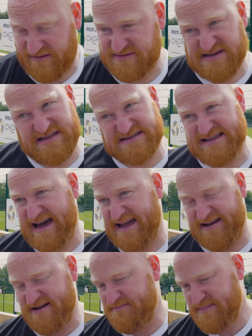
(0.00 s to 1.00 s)
Obviously the
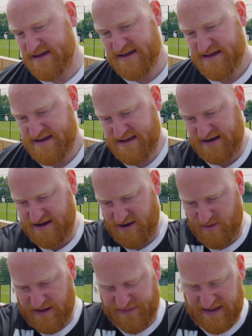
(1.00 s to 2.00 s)
stadium. You
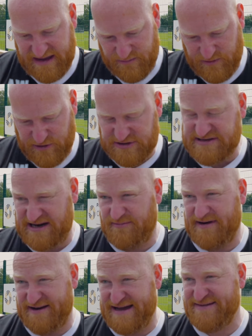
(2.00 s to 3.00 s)
know, I think we looked a little
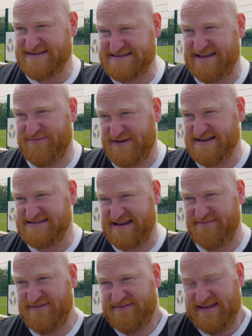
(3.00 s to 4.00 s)
bit nervous first
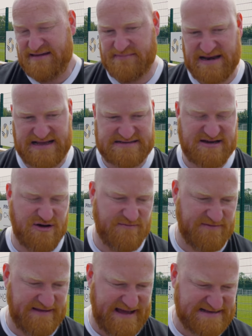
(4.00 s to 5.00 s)
10, 15 minutes.
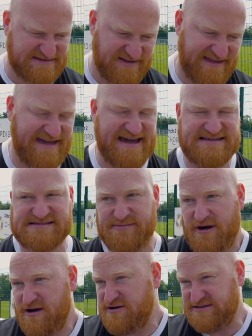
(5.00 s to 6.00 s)
Hopefully that's not the case
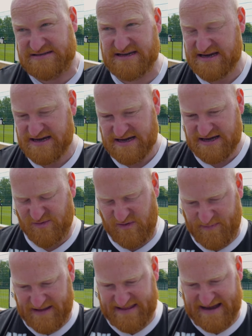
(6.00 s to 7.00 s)
tomorrow because
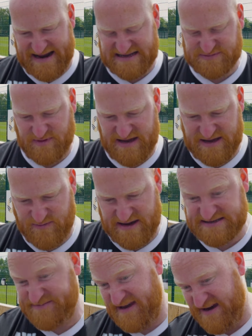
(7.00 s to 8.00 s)
we've been there last week. We
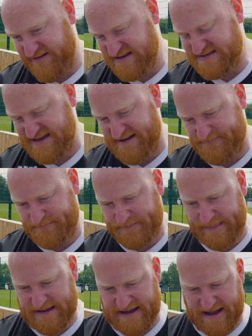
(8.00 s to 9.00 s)
experienced it.
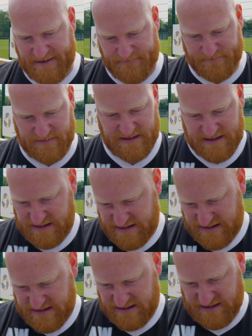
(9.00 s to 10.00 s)

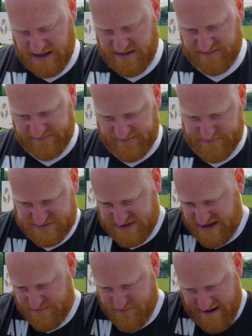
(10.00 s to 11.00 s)
You know, even if it was
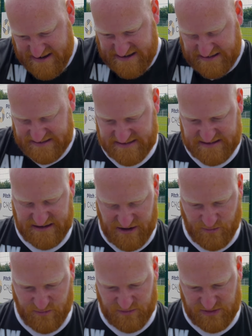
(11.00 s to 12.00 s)
heartbreaking, you
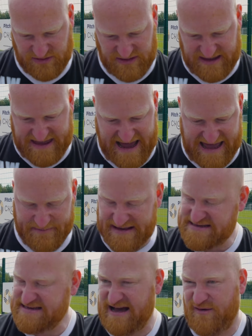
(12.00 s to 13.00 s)
know, the game
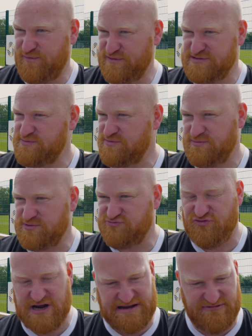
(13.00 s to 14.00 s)
itself was
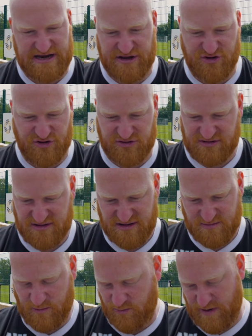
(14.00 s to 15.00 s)
really, really good.
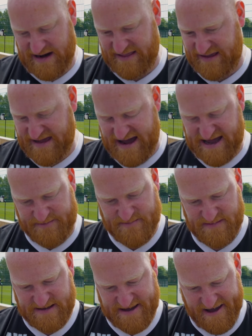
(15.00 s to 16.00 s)
We're well in the game.
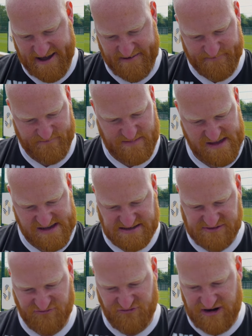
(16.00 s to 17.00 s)
Some
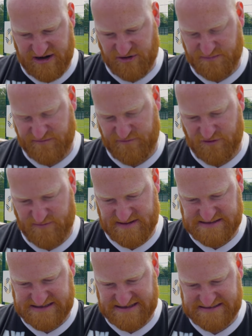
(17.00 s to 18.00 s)
really good
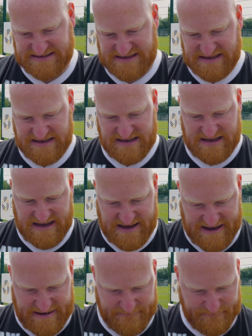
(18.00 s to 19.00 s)
performances.
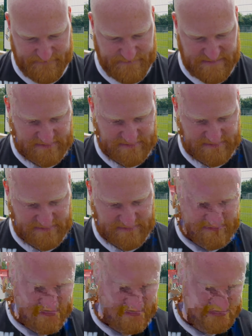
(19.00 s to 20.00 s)
You
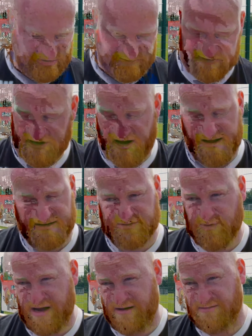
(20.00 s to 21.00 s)
know, subs got on
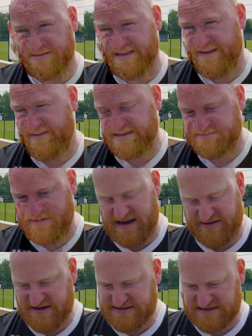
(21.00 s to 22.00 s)
as well, so they've
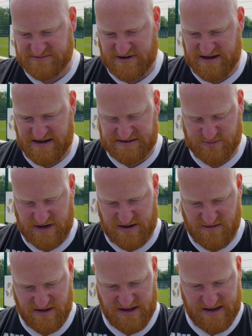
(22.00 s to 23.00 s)
experienced as
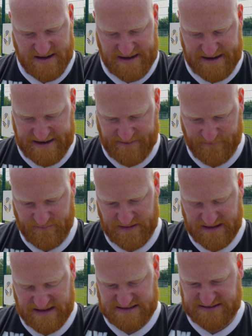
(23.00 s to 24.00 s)
well.
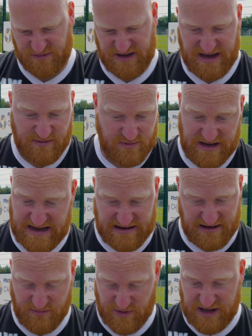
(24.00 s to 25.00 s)
So,
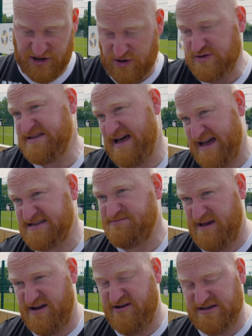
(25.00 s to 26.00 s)
like we can use that
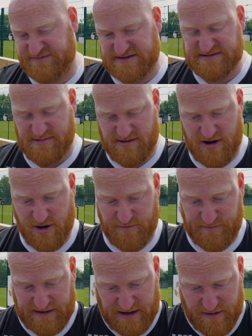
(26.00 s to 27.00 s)
experience for tomorrow,
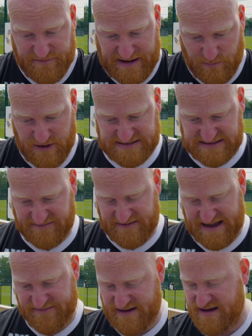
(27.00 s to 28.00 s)
hopefully. Hopefully that works in our
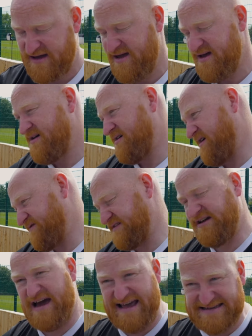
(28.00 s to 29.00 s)
favour.
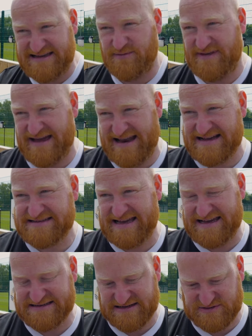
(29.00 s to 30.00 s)
Obviously, Gateshead were there last
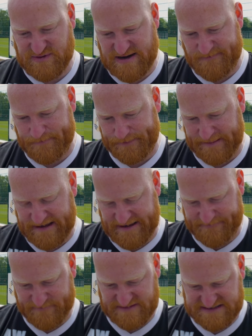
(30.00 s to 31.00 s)
season as well.
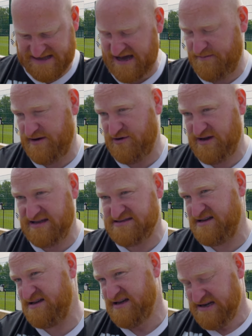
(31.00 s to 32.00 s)
So they'll be looking
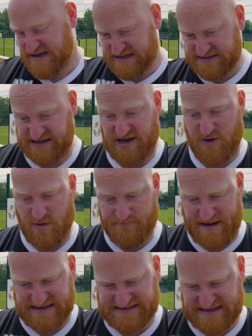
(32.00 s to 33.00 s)
to go one
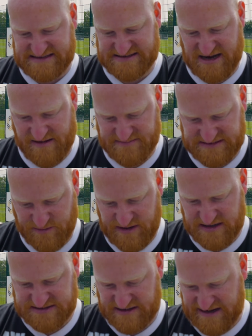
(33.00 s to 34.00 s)
better this time. So we
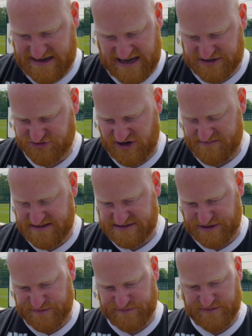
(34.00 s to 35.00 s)
know it's going to be extremely
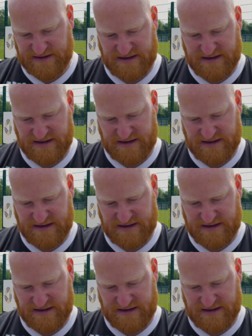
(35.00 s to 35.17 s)
tough.